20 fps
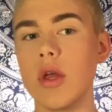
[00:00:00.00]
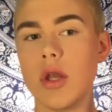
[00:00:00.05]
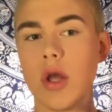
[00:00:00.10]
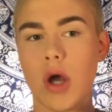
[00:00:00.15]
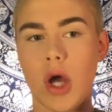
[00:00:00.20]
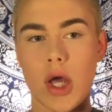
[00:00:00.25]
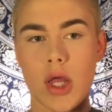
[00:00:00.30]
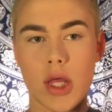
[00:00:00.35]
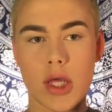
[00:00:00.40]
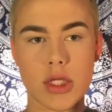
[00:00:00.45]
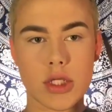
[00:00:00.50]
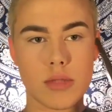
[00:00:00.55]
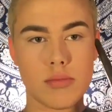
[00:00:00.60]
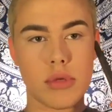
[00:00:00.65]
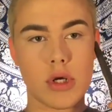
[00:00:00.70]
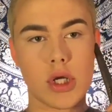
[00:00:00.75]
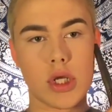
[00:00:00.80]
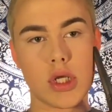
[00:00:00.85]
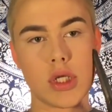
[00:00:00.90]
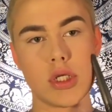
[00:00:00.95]
Now I like to
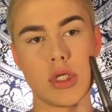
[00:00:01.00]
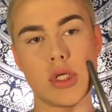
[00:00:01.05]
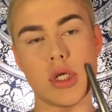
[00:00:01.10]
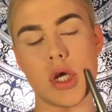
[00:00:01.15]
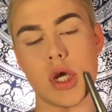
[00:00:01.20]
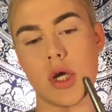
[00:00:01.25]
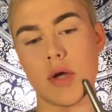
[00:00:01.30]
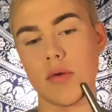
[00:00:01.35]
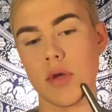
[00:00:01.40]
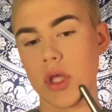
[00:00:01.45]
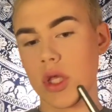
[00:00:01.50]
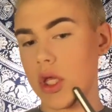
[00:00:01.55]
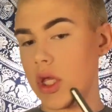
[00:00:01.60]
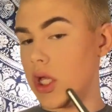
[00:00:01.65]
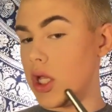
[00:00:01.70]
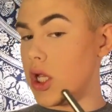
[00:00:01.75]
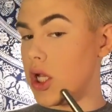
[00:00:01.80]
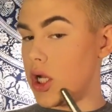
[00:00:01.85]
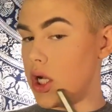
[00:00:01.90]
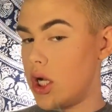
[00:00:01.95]
bring it down
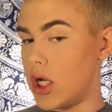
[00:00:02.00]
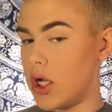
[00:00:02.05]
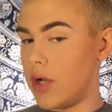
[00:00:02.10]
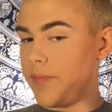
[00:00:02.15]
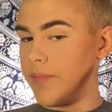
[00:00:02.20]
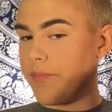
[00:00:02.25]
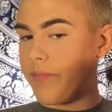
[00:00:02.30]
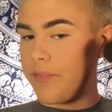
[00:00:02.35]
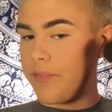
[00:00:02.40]
here,